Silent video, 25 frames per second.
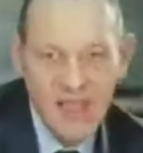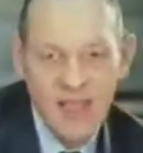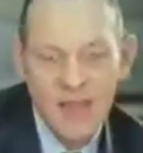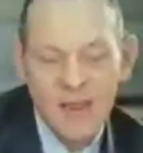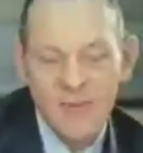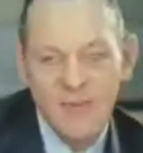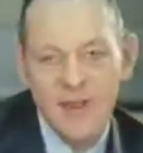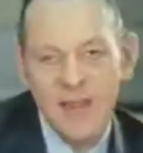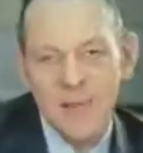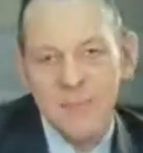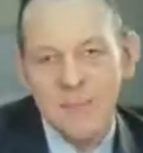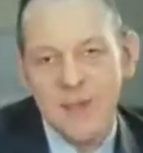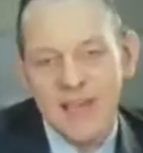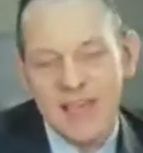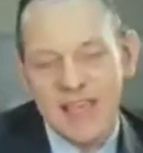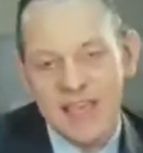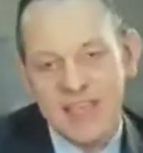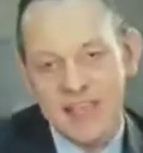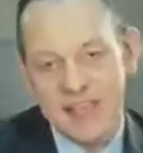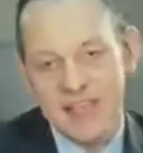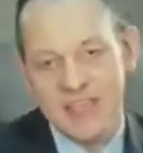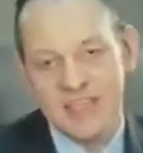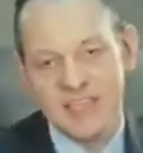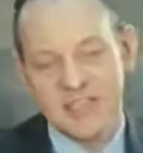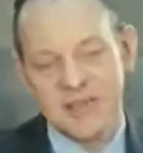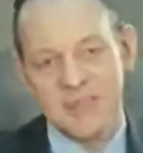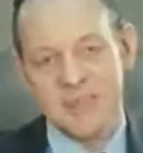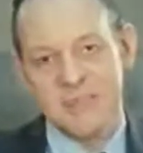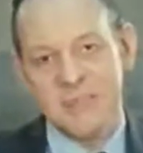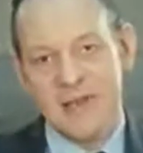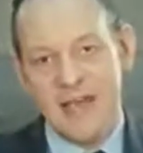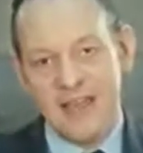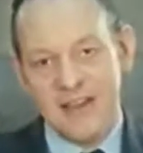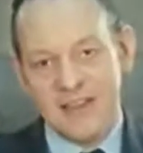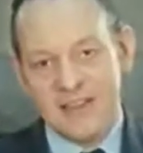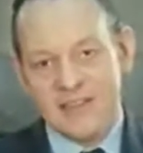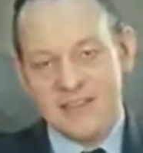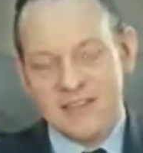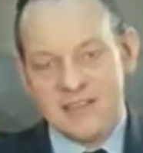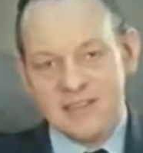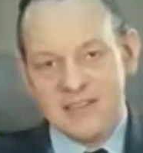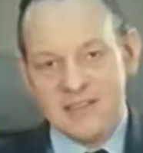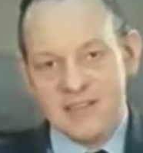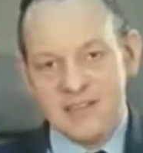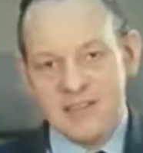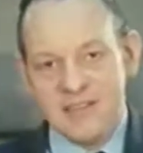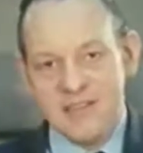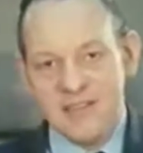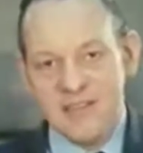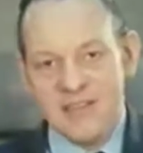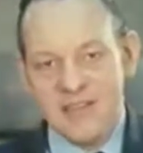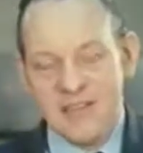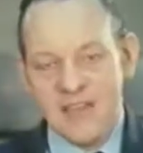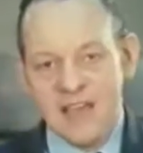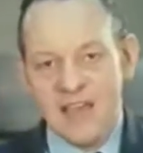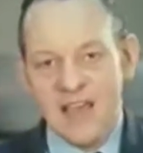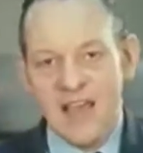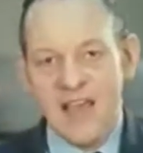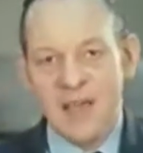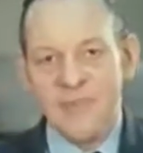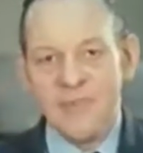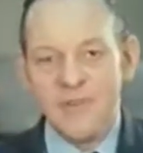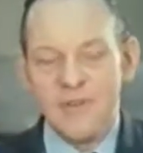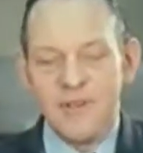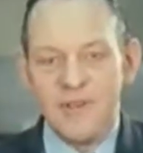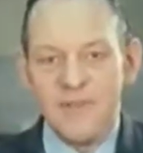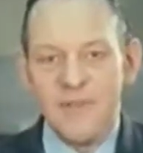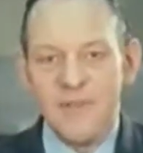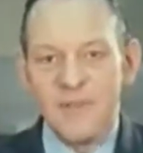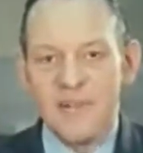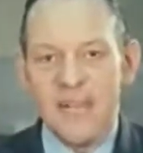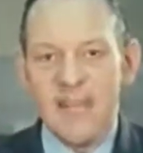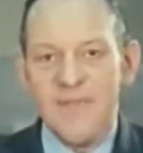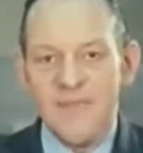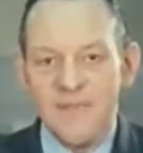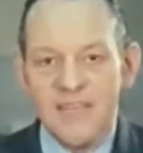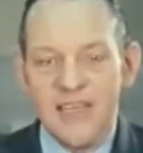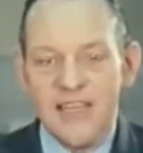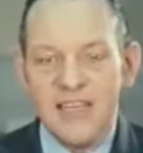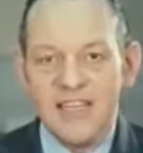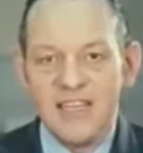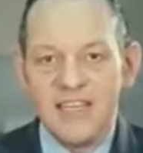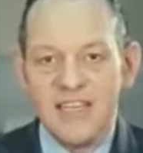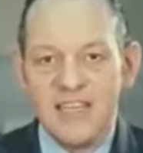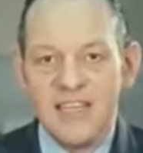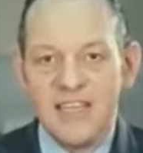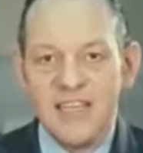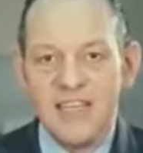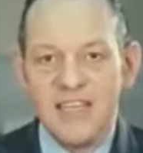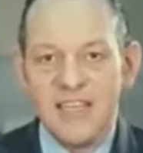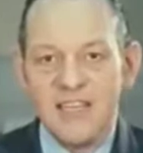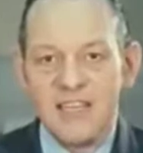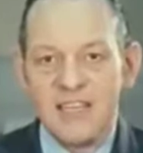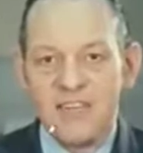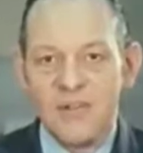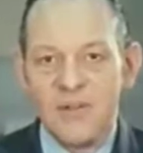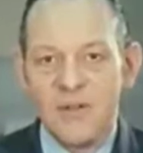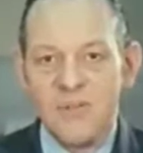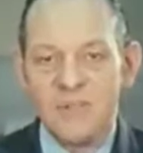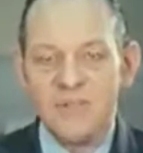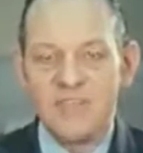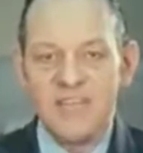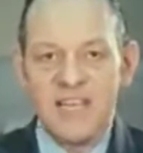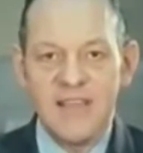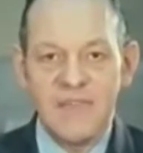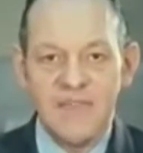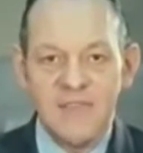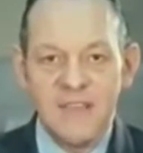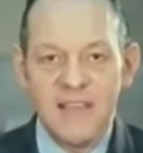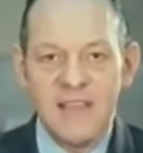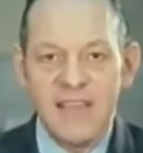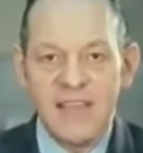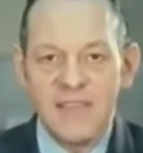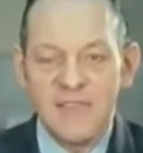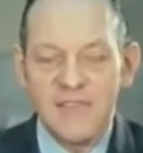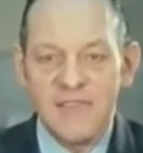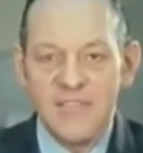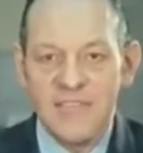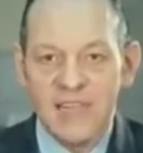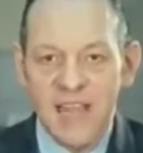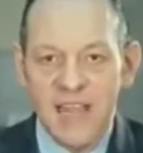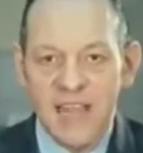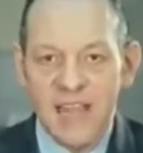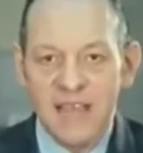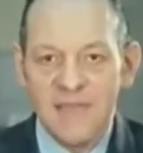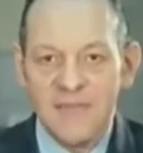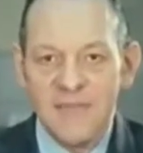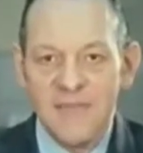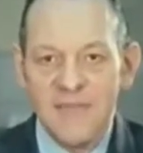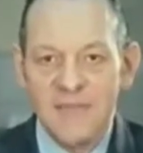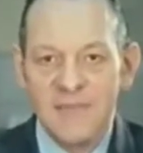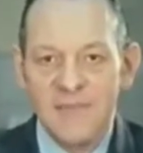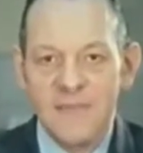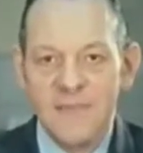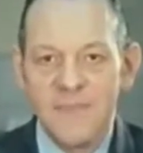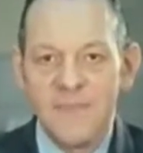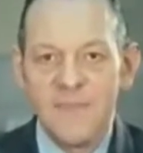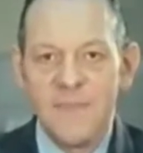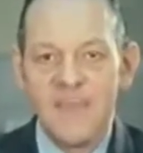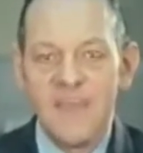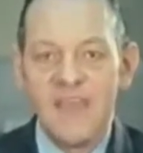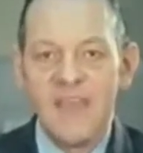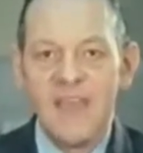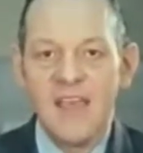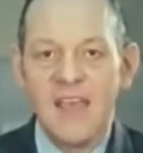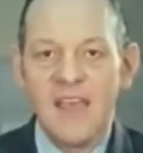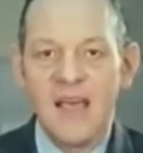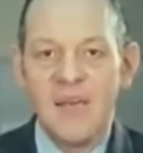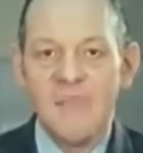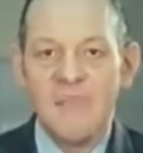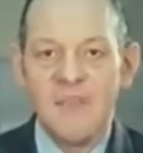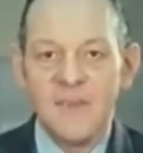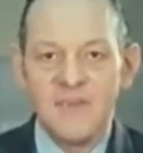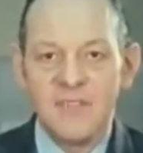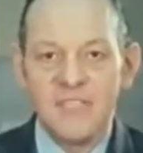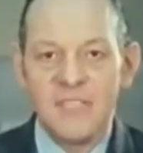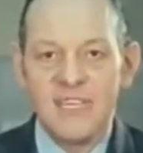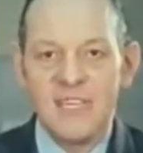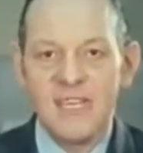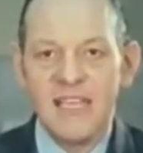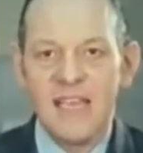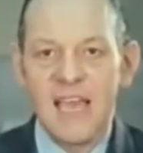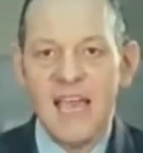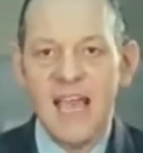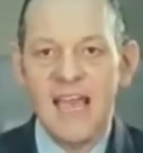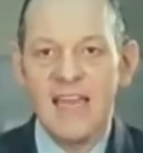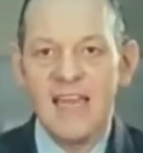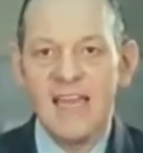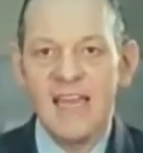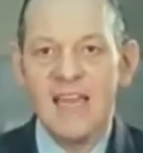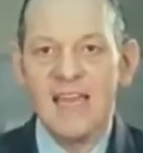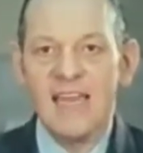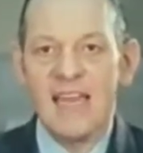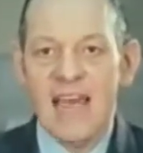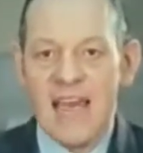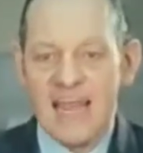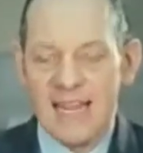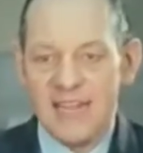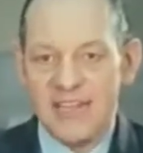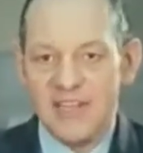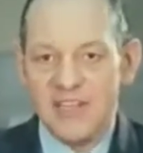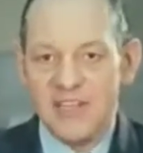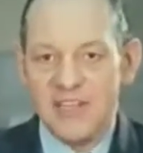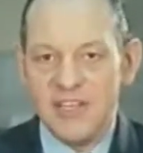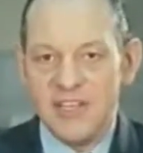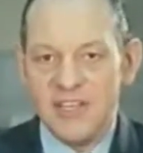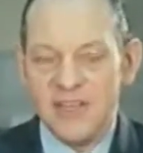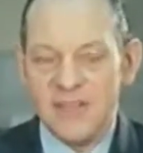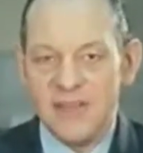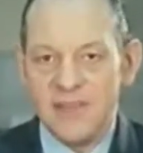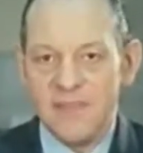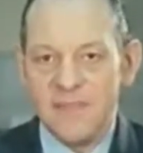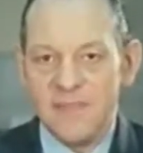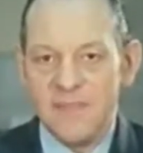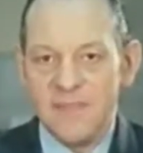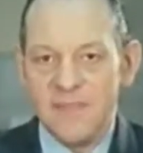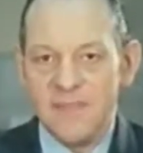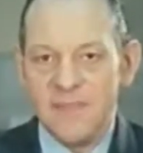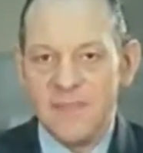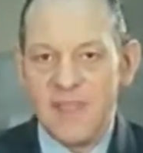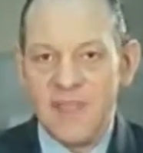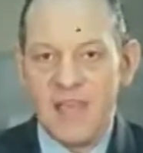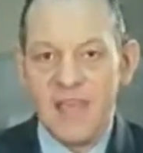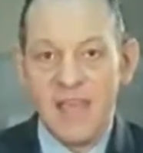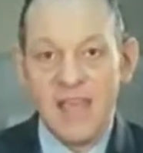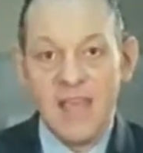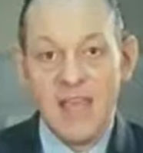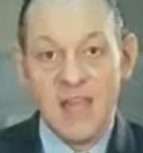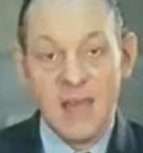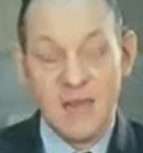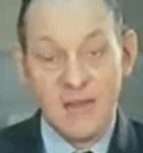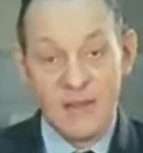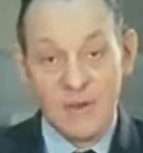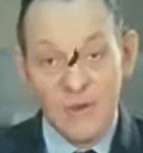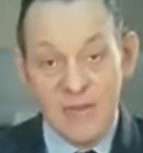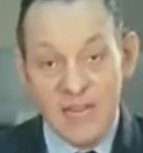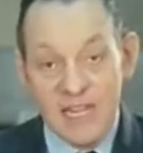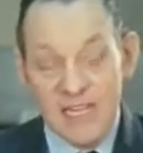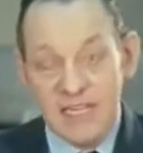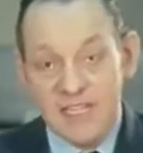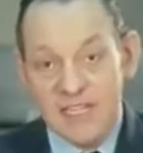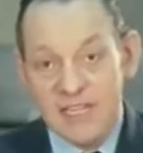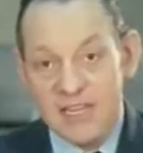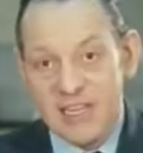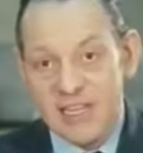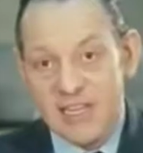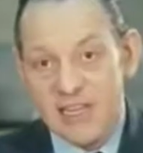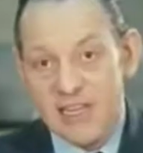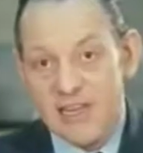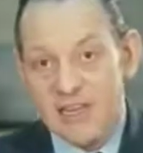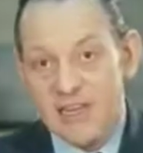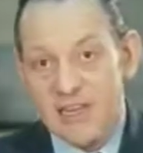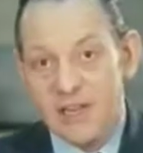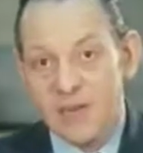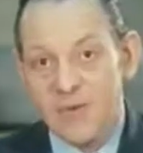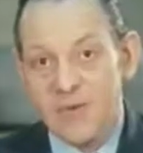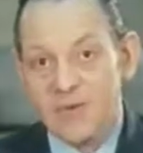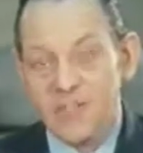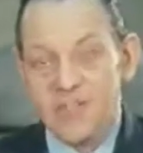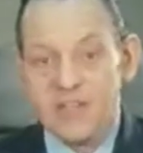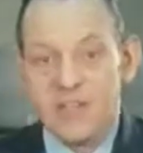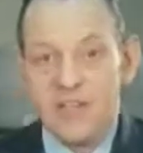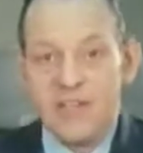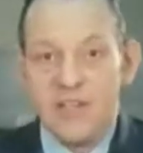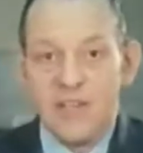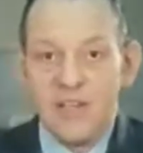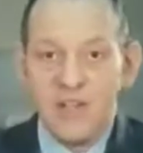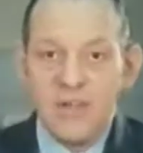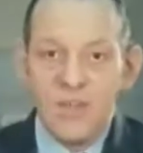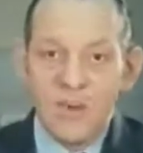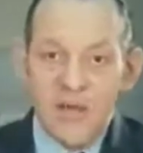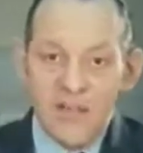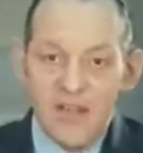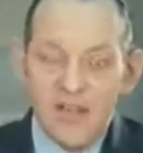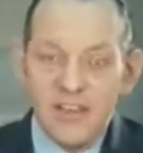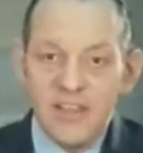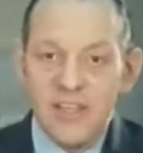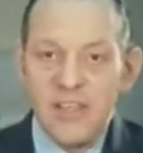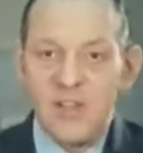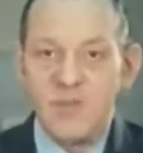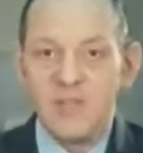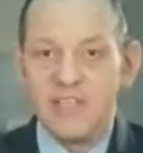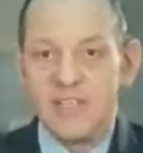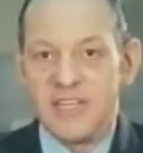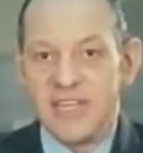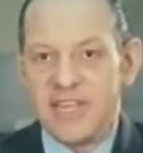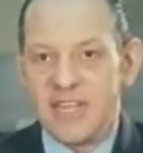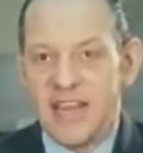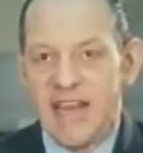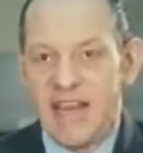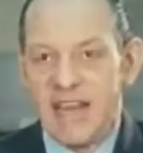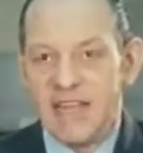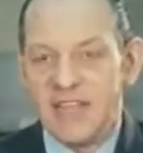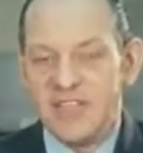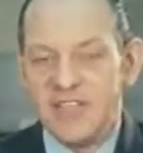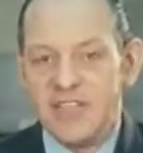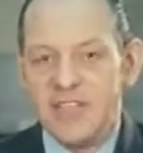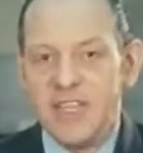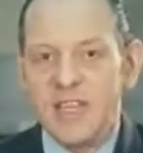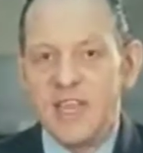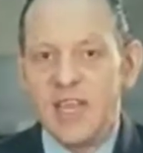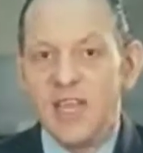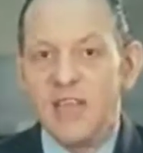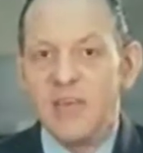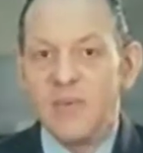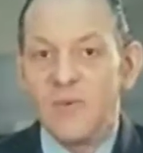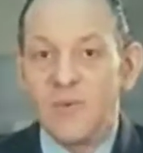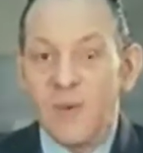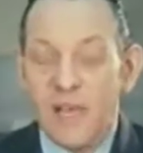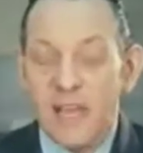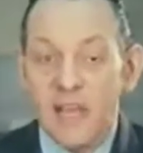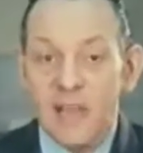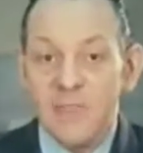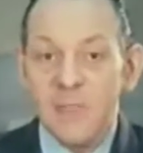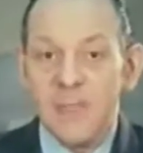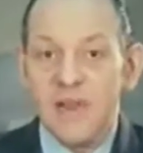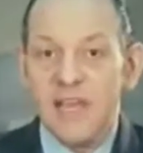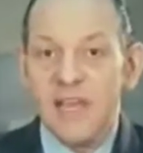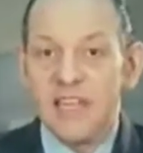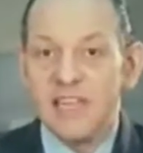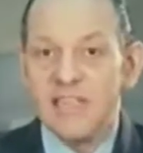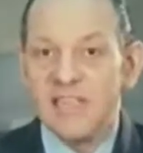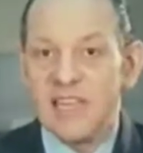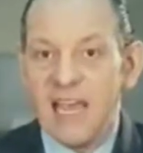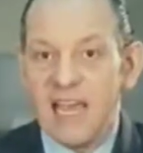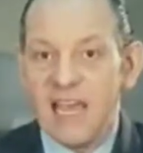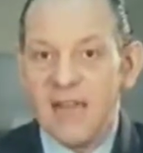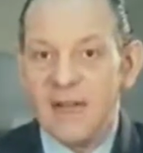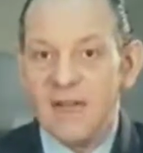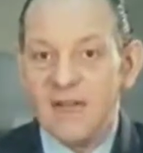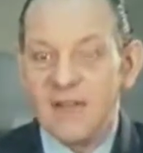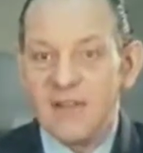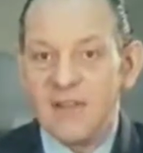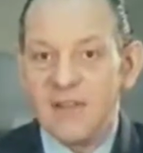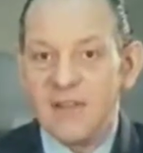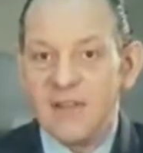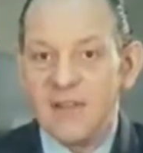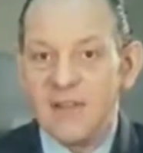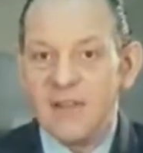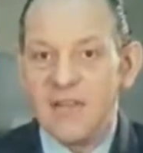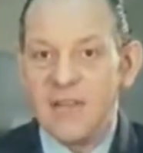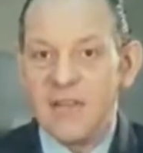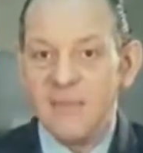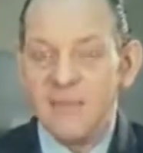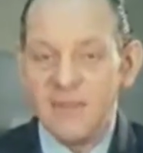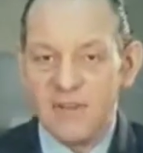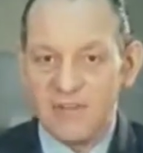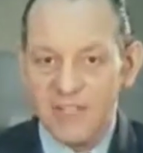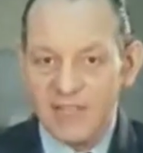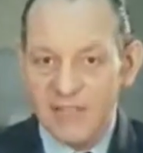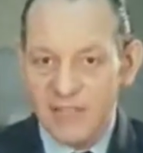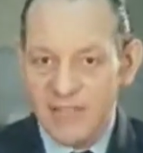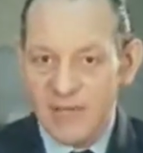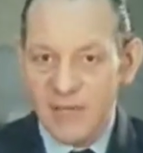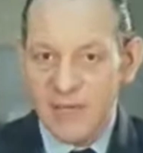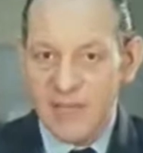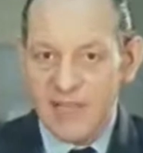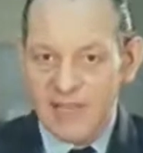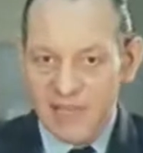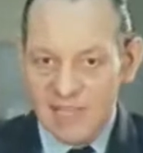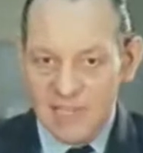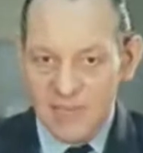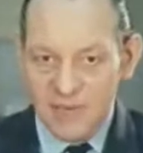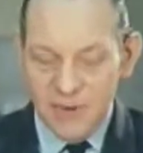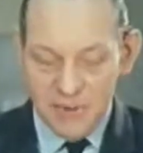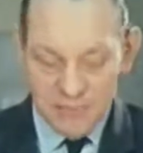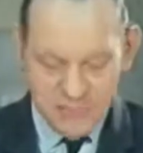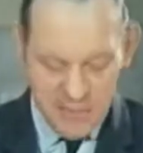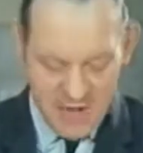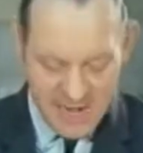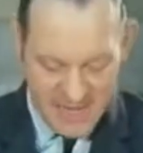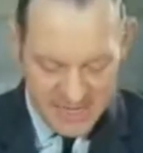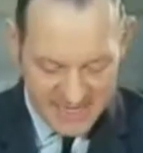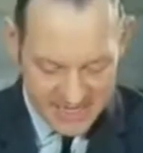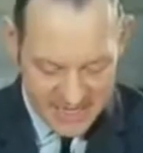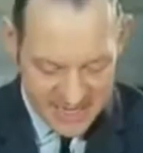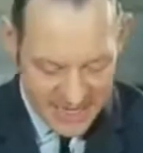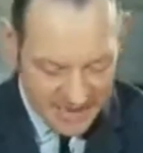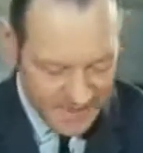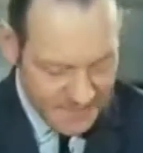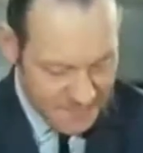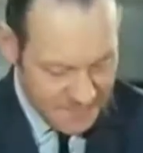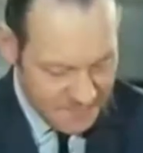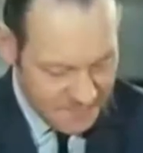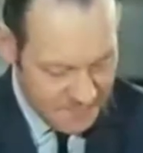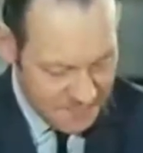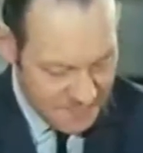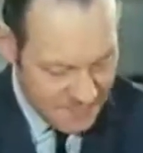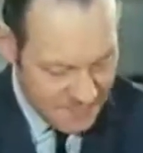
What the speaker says: And when I'm making these comparisons, I'm doing what every engineer does almost every day of his life. I'm using an analogy. Now, a good engineer knows when to use an analogy and where it breaks down. And I'm going to show you where this one breaks down.